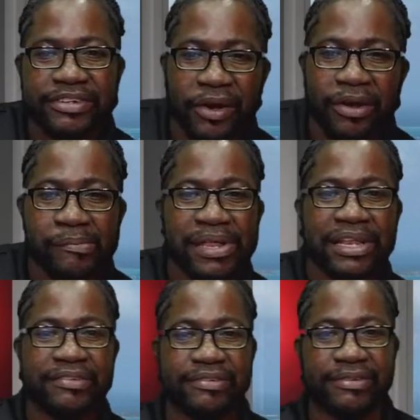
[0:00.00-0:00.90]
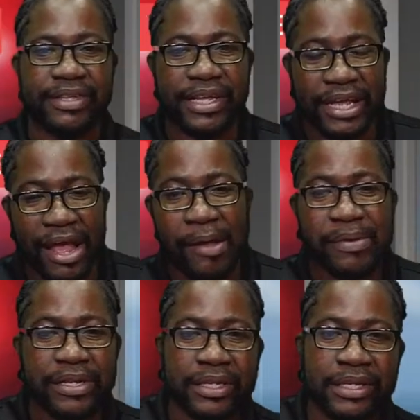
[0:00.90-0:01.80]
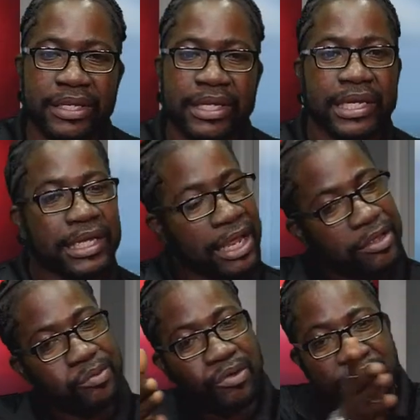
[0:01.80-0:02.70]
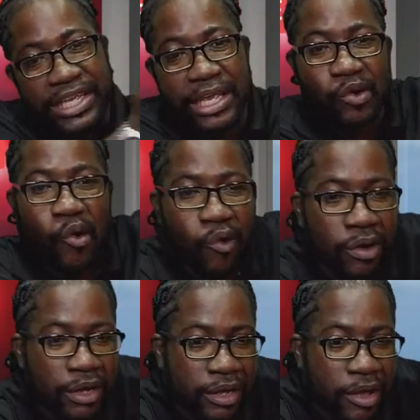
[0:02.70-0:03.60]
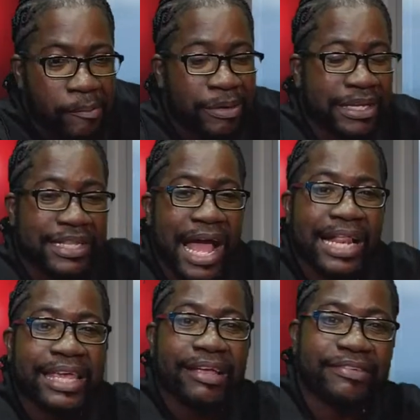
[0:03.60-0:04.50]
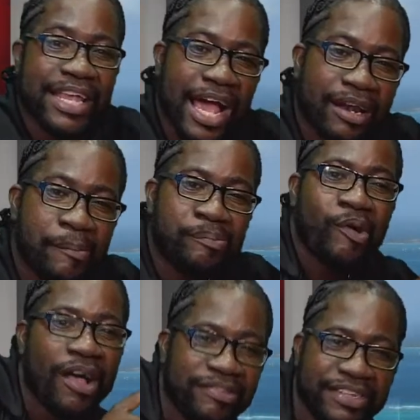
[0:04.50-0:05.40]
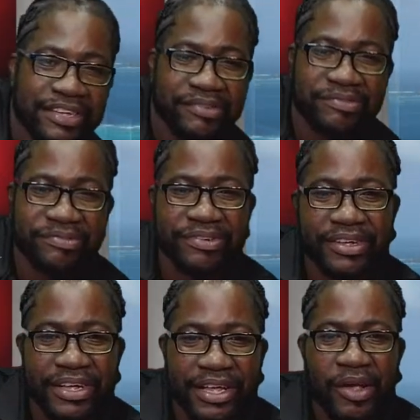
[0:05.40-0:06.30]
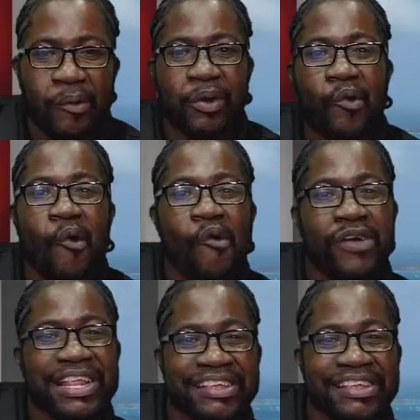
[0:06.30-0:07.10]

check out the business. You know what I mean? Yeah, it was a ginkgo. But in that case, he had a positive, well, overly